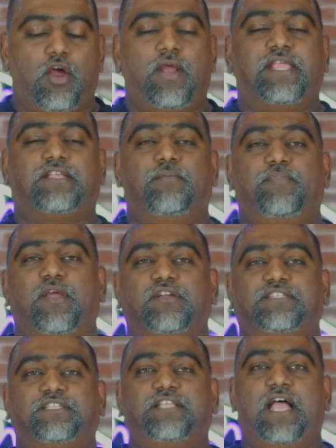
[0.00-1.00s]
right,
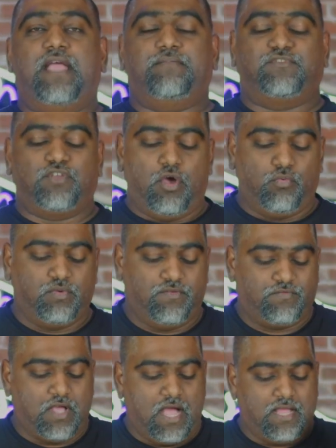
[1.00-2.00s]
comparison time. So
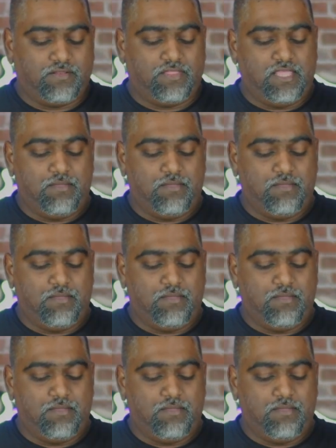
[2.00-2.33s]
we've got the